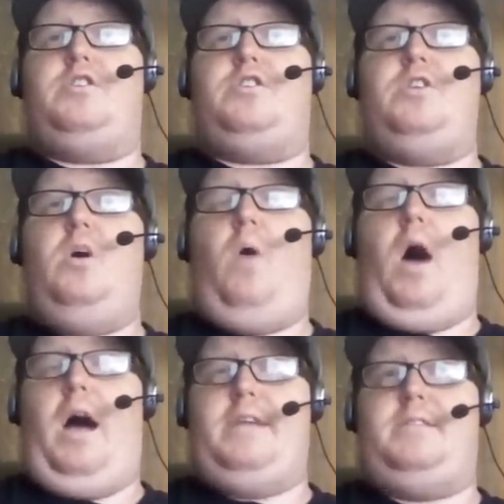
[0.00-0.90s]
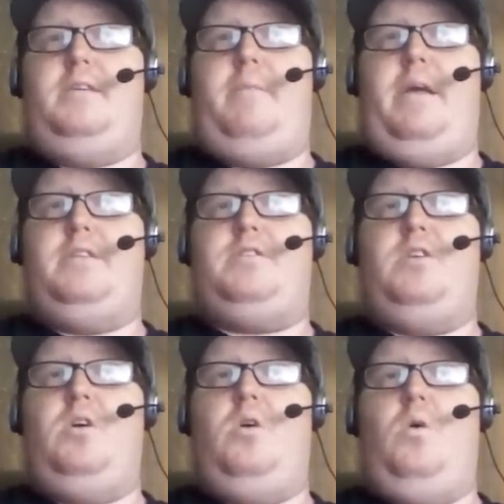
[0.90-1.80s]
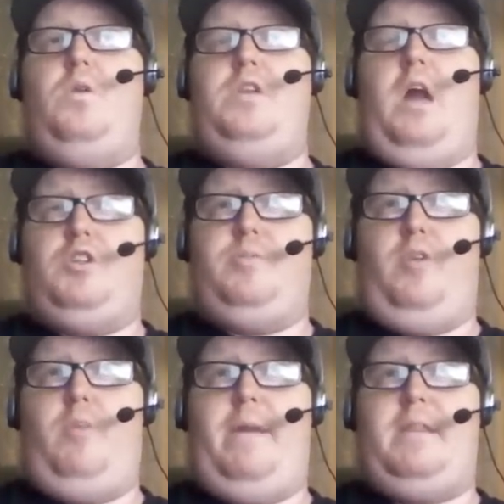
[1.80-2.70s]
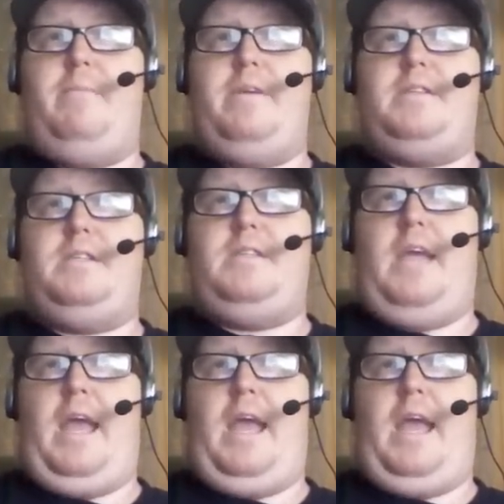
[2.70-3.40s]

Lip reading: so awesome and so knowledgeable about the business,